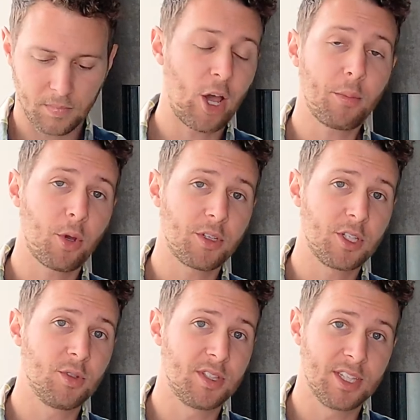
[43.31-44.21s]
Now I'm going
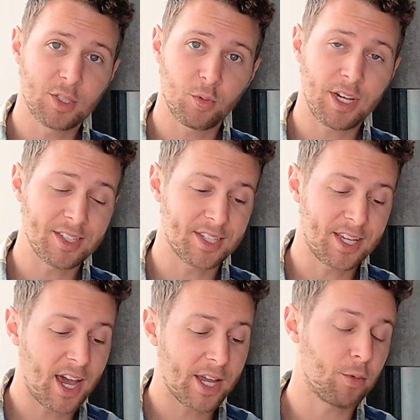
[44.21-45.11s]
to use this one as a
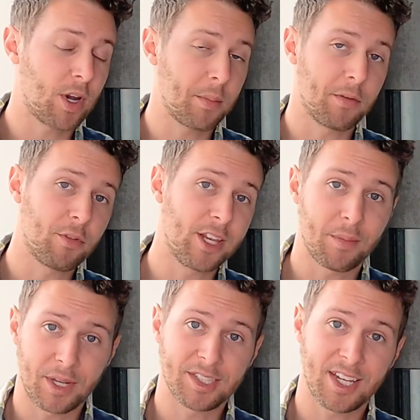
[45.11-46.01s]
guide when I'm
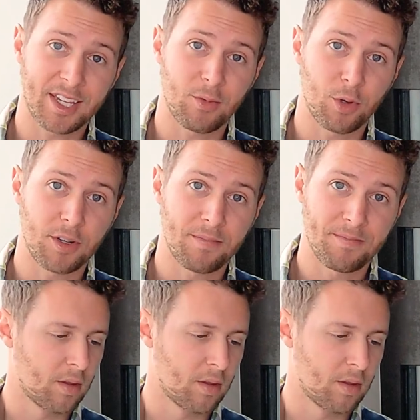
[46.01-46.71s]
inflating my second one.